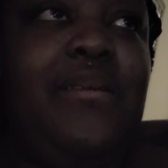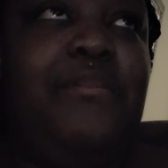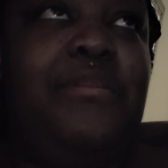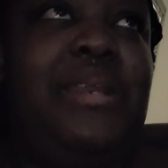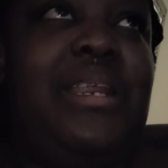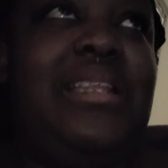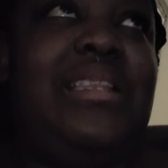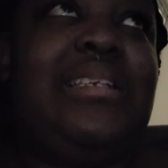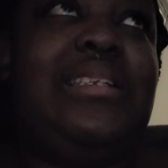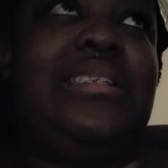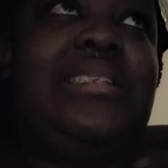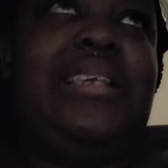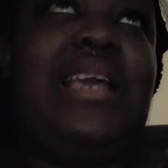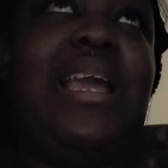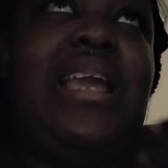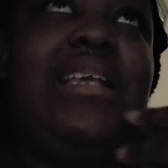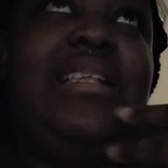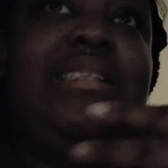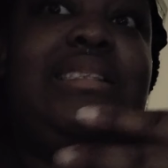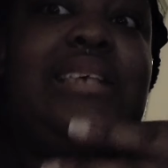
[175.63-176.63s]
But at the
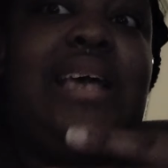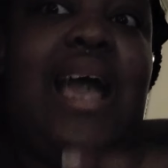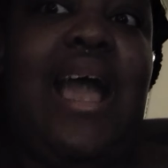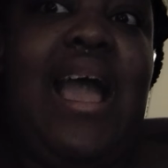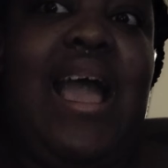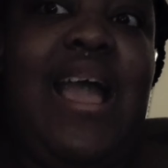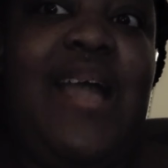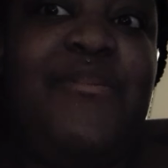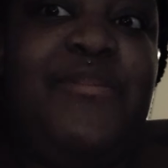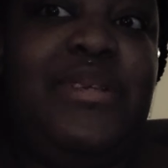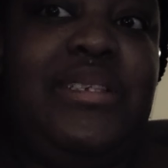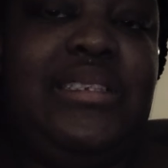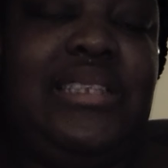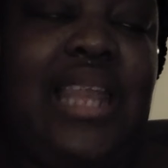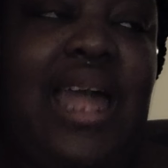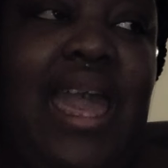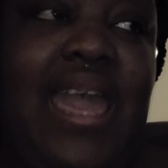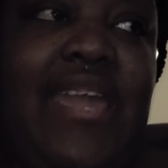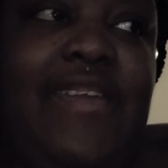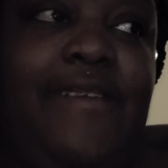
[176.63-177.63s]
same time, it's
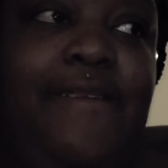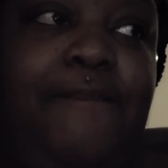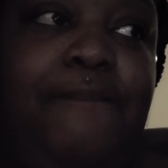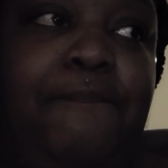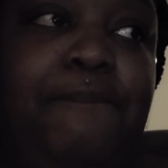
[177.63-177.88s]
like